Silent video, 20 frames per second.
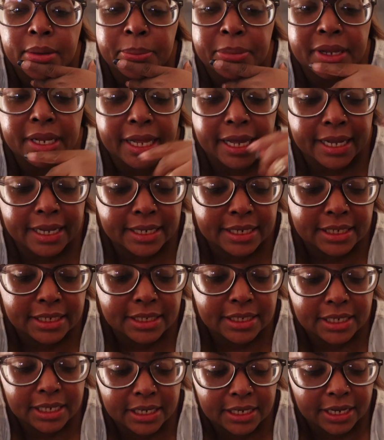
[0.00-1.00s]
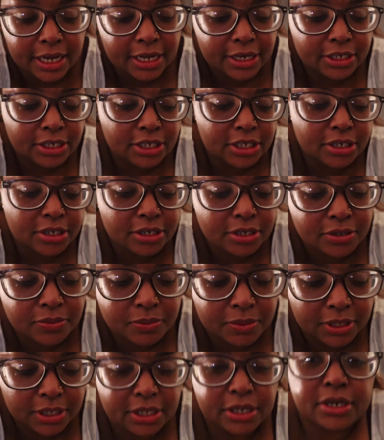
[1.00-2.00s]
But like in these teenage years
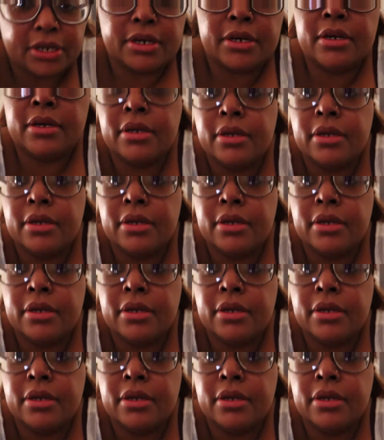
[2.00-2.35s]
when they're